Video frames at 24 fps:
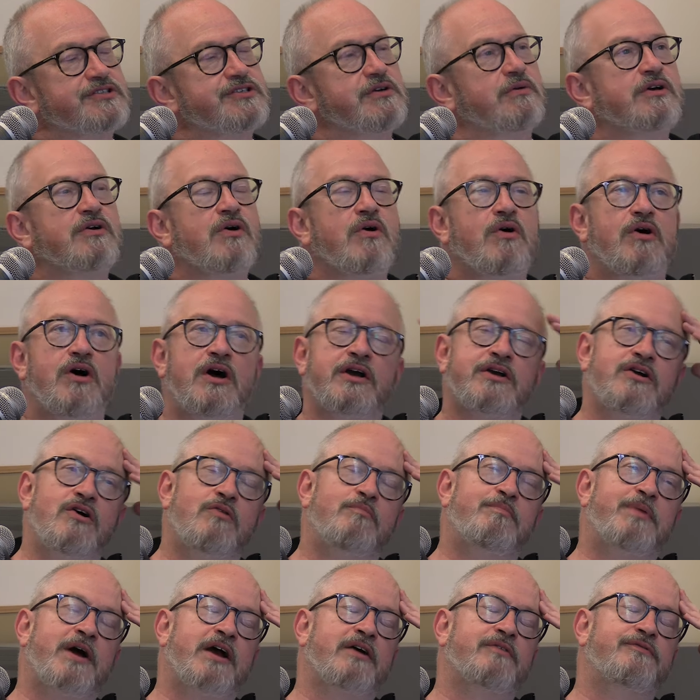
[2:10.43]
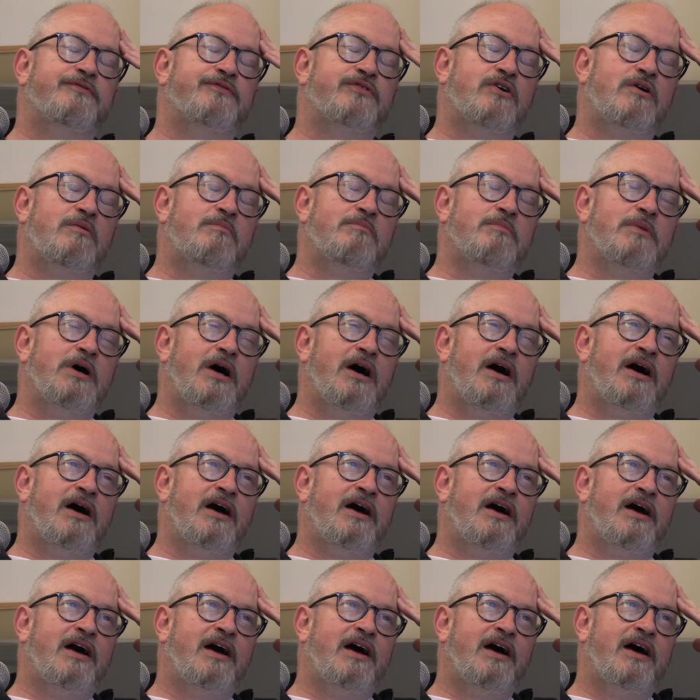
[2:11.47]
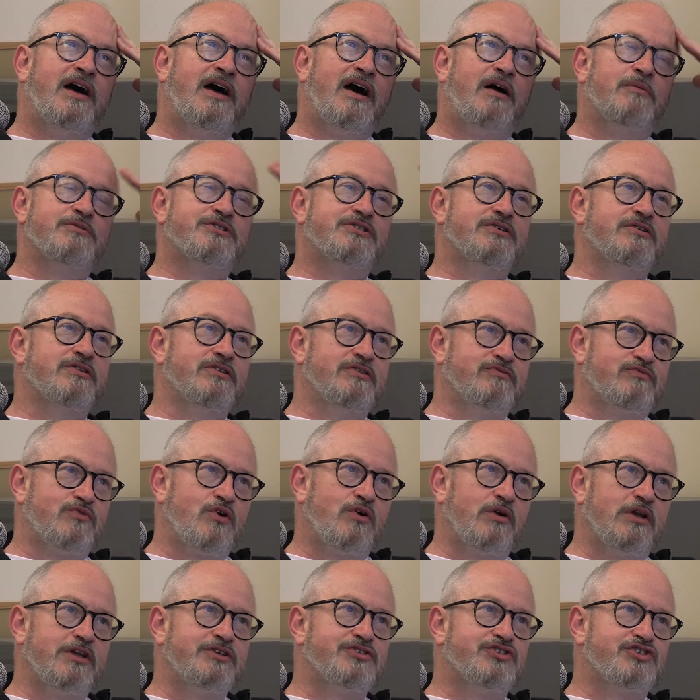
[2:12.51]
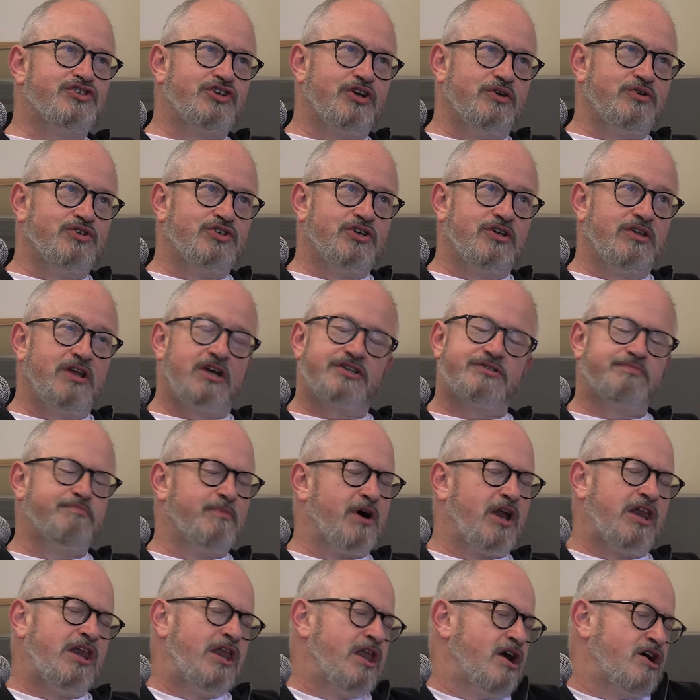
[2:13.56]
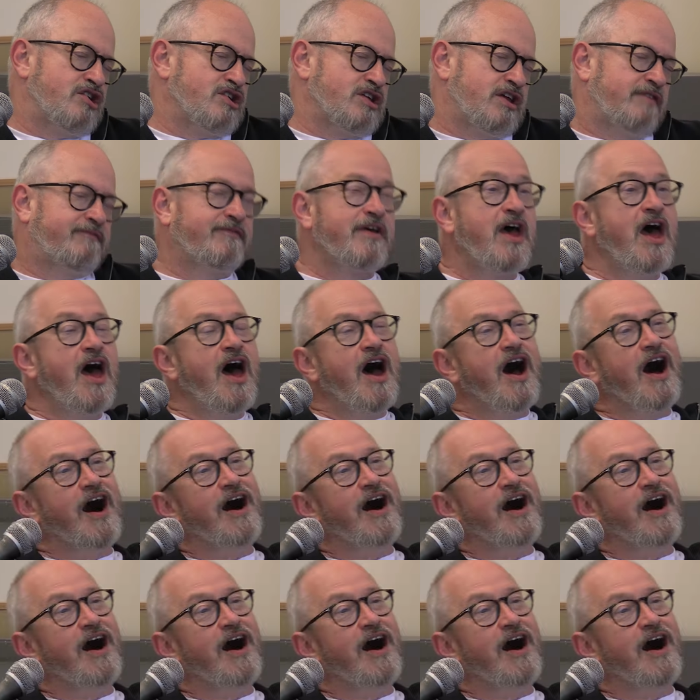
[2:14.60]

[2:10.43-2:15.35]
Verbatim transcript: So I got I got back from uh, I was doing the Royal Institution. That's my life.